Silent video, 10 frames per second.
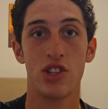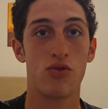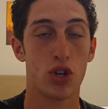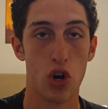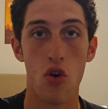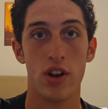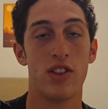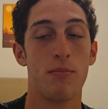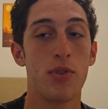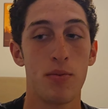retarded.
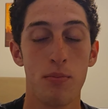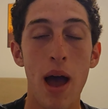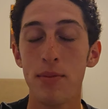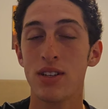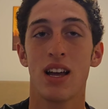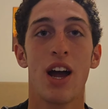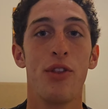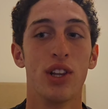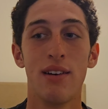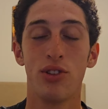The map design,
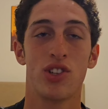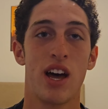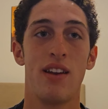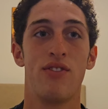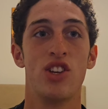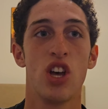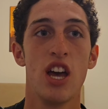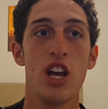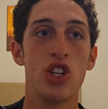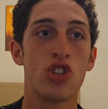the level design of this
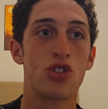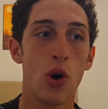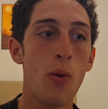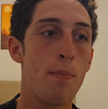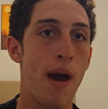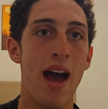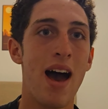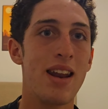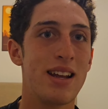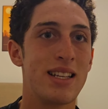is so
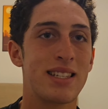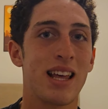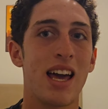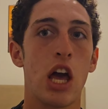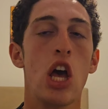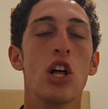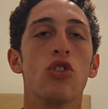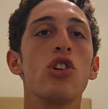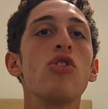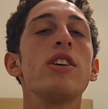bad. It's like
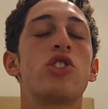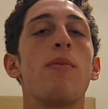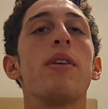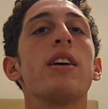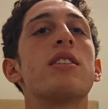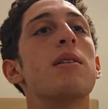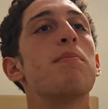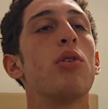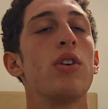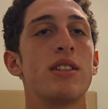literally something as
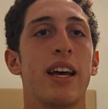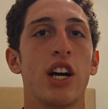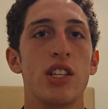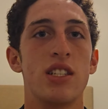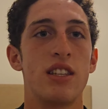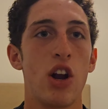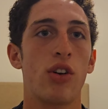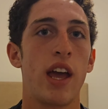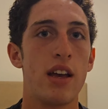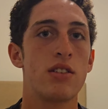simple as like a
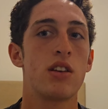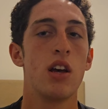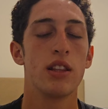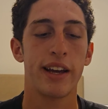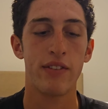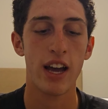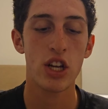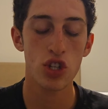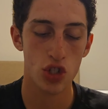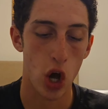staircase. Like, if I
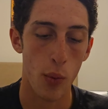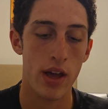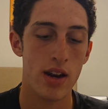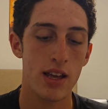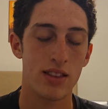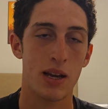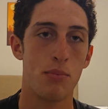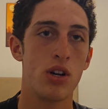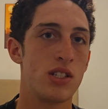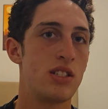could just go in and like
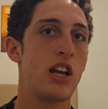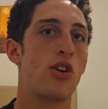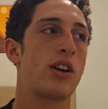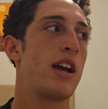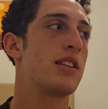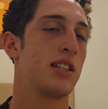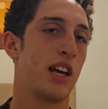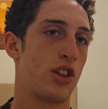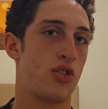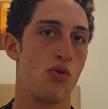put a staircase at
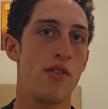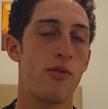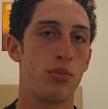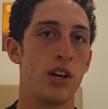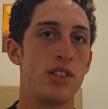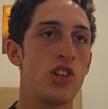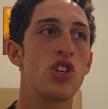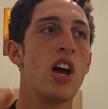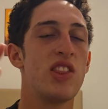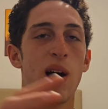like 3 different places,
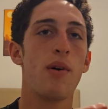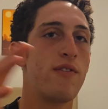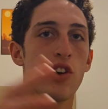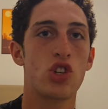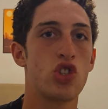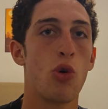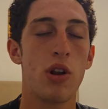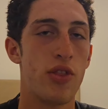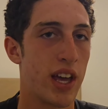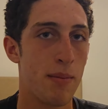that would fix so many
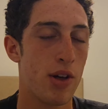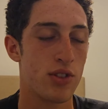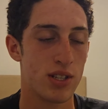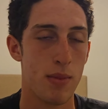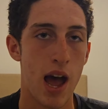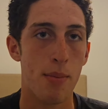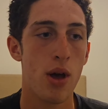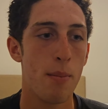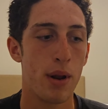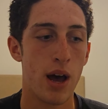things about this map.
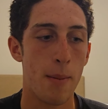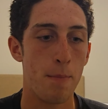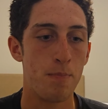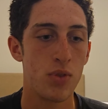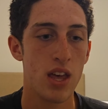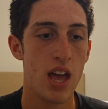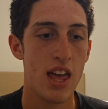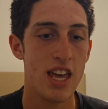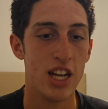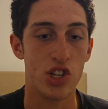But
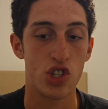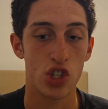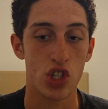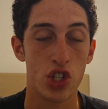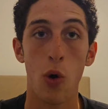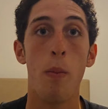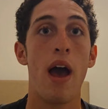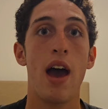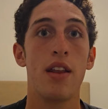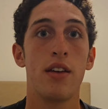it's just so bad.